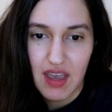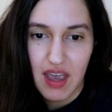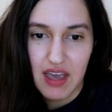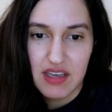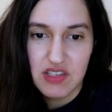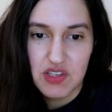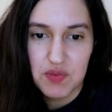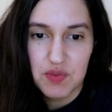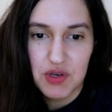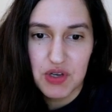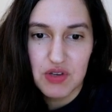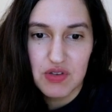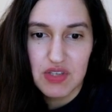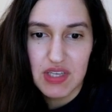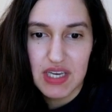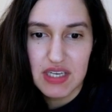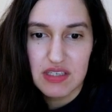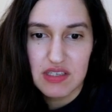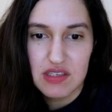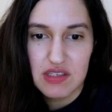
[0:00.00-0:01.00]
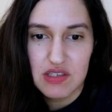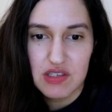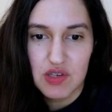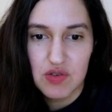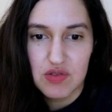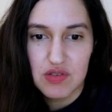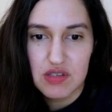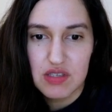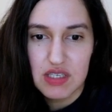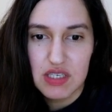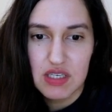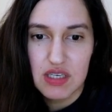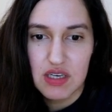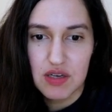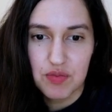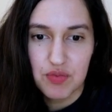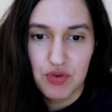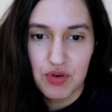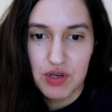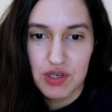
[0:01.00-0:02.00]
I suppose I just don't see a
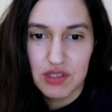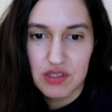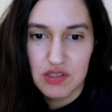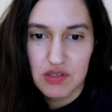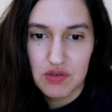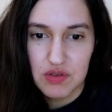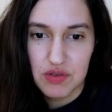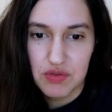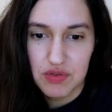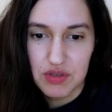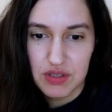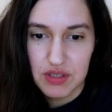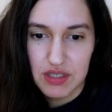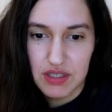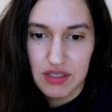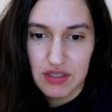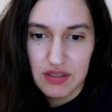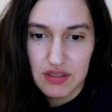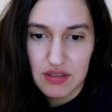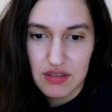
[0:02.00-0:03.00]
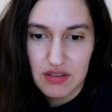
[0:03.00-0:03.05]
point to it, really.